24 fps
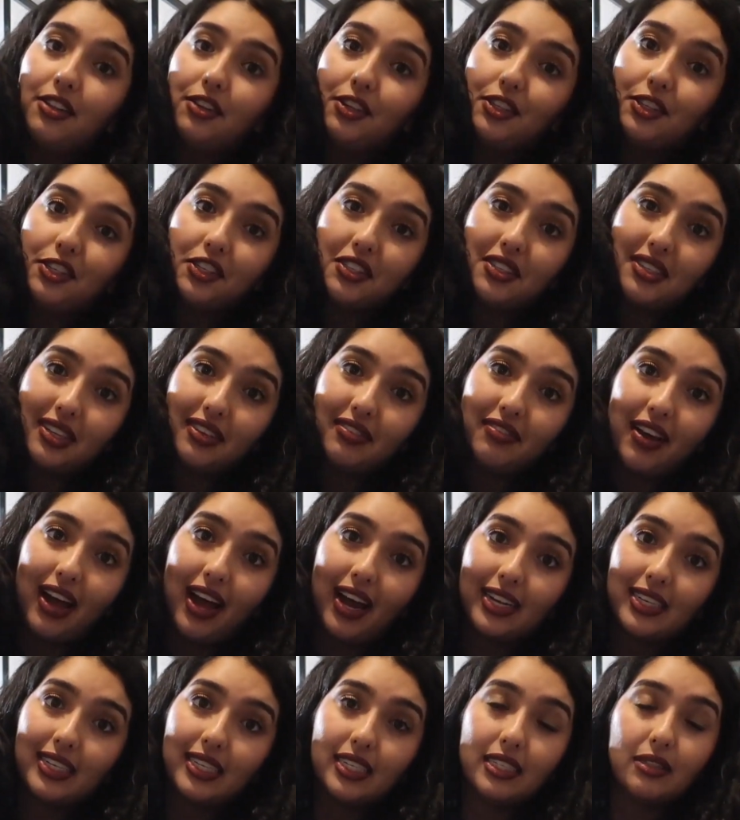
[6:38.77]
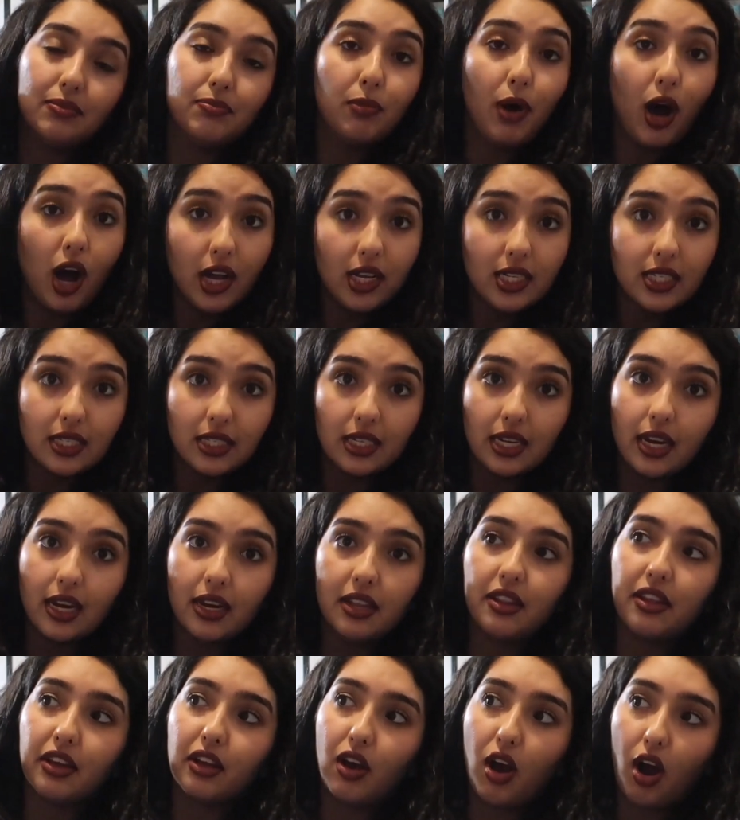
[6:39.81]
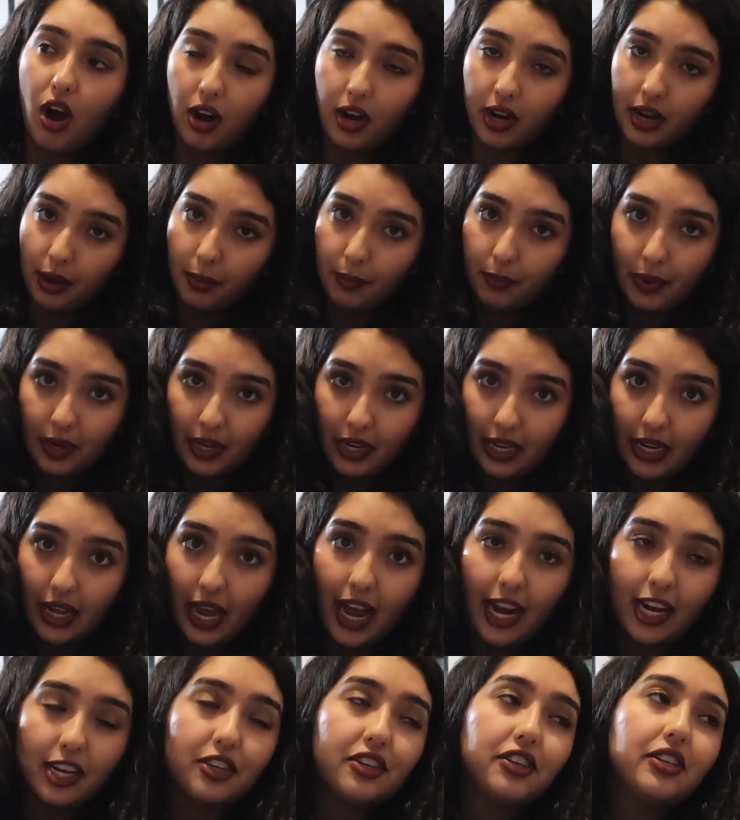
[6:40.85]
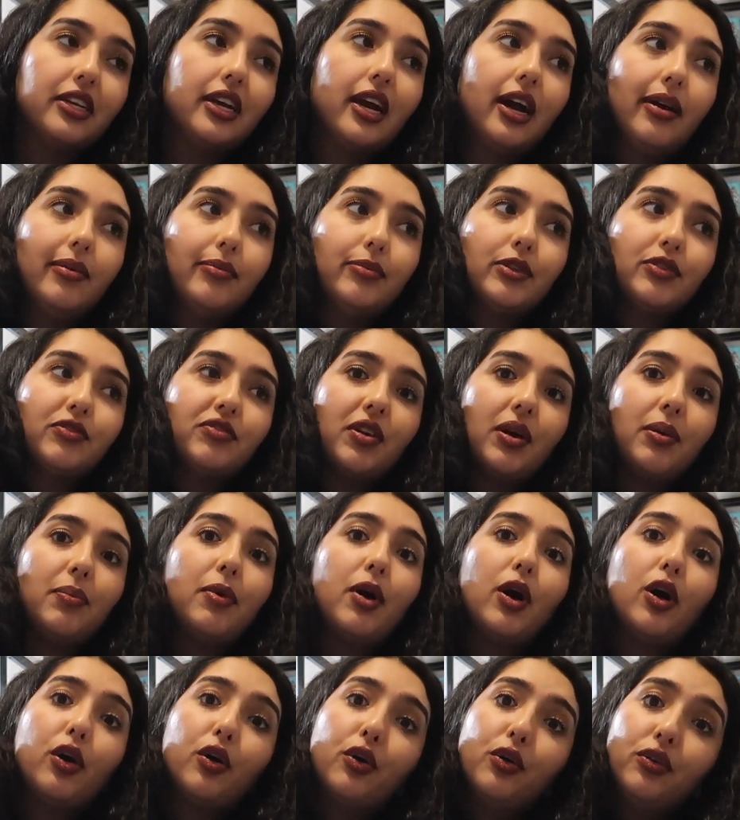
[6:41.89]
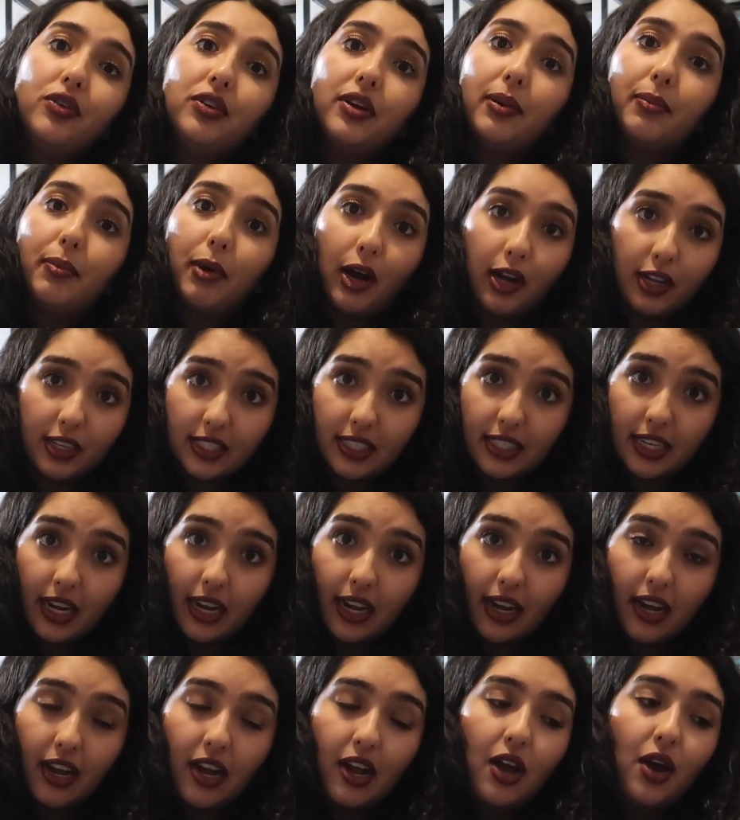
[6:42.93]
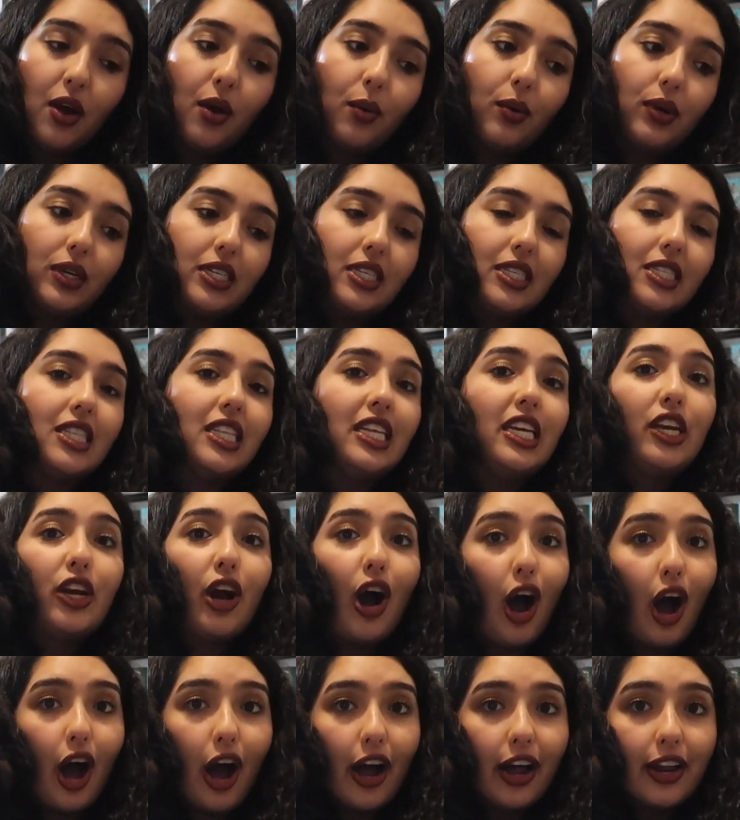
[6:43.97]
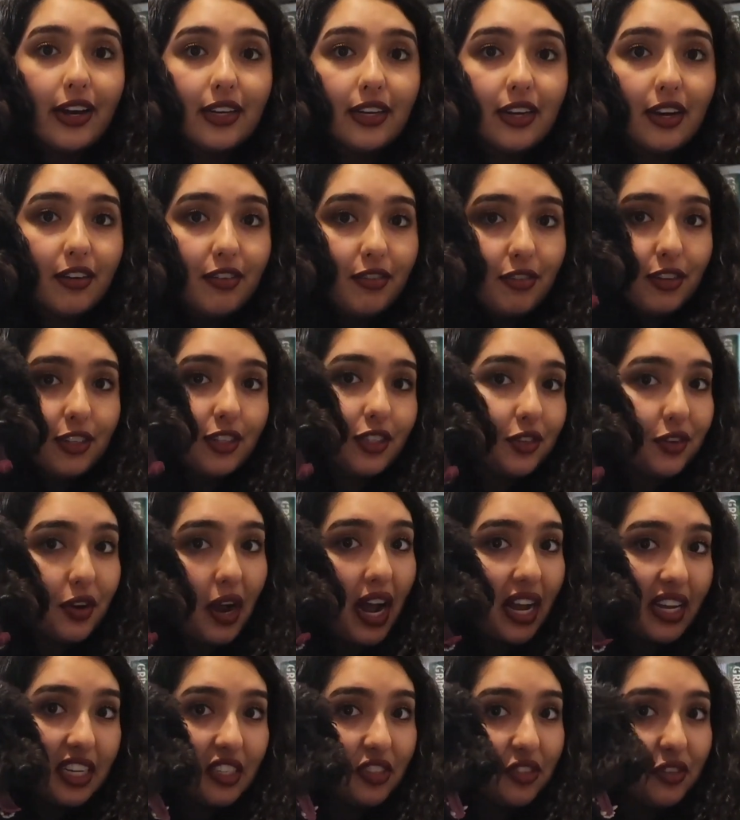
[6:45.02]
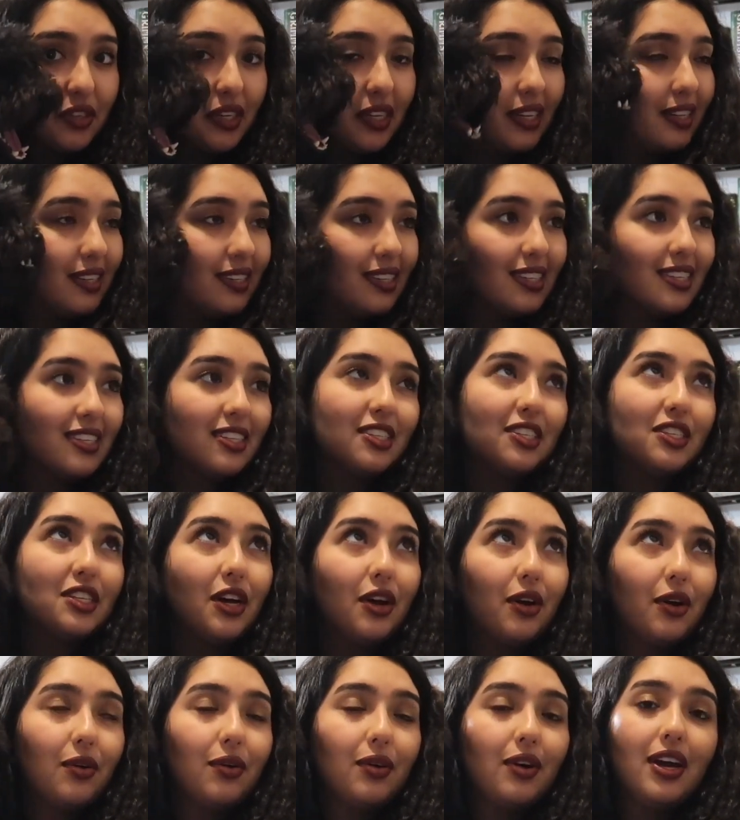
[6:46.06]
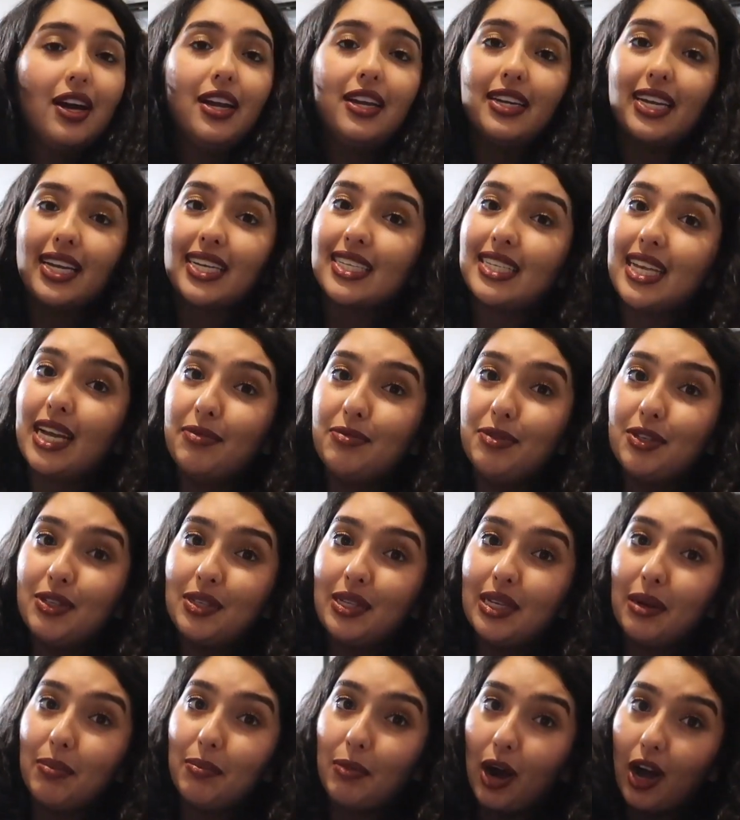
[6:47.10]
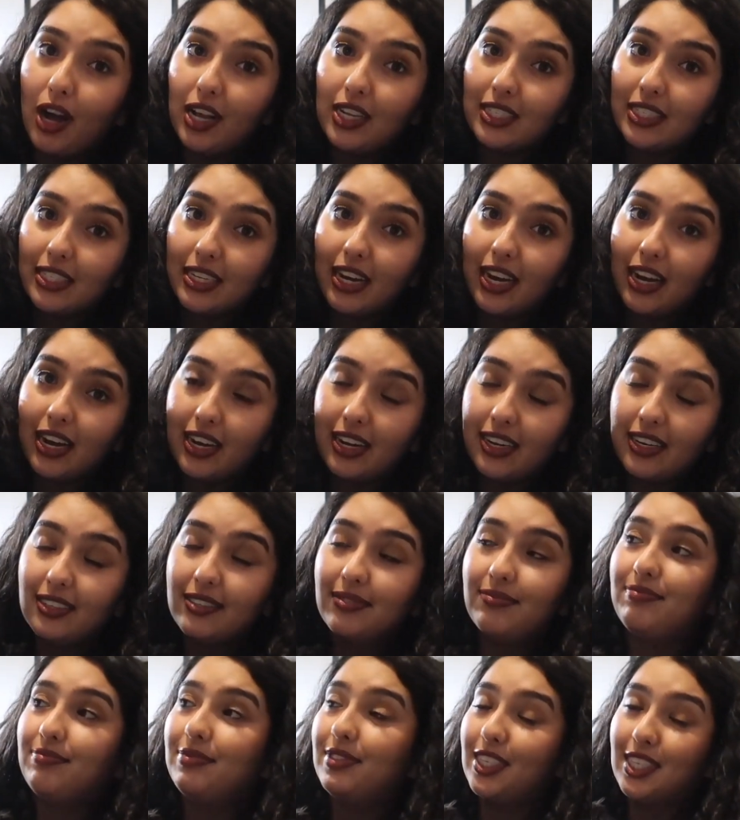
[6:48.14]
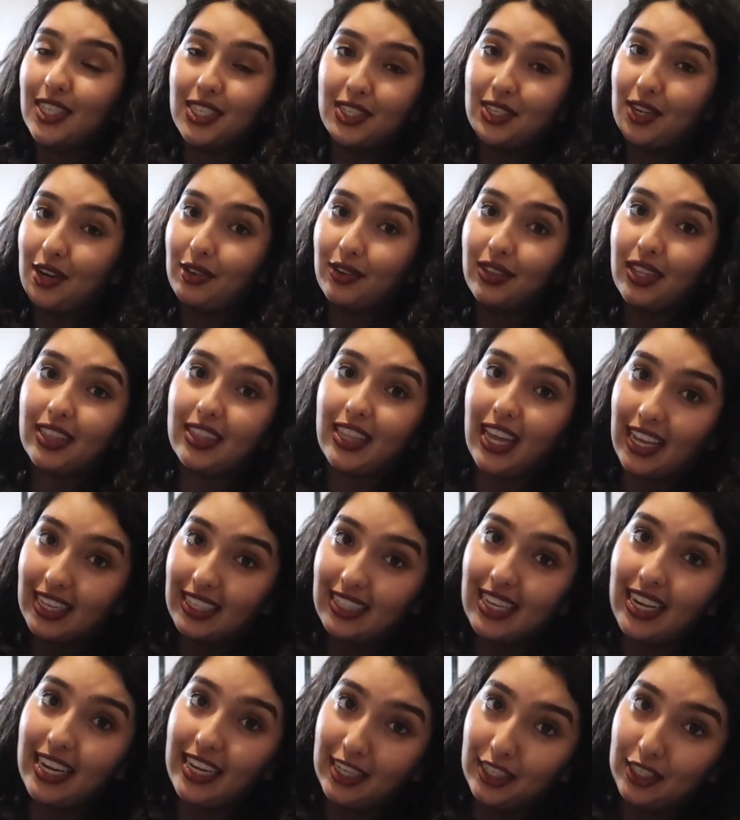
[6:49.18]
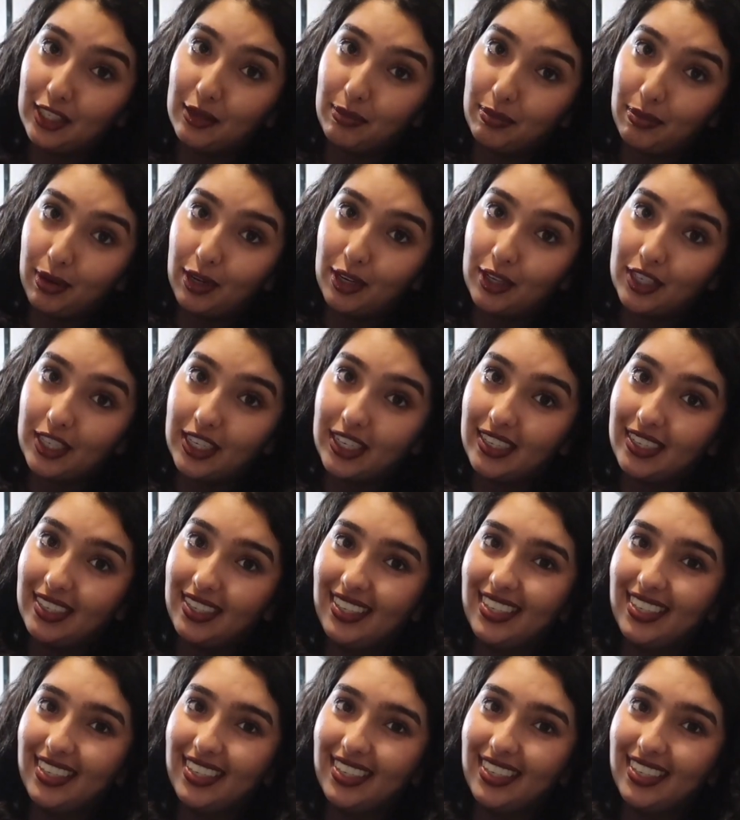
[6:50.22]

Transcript: interesting fact is Mazda, the car company, actually comes from Ahura Mazda, which is the god for Zoroastrians. So next time you see a Mazda, just know that that's ancient Persian.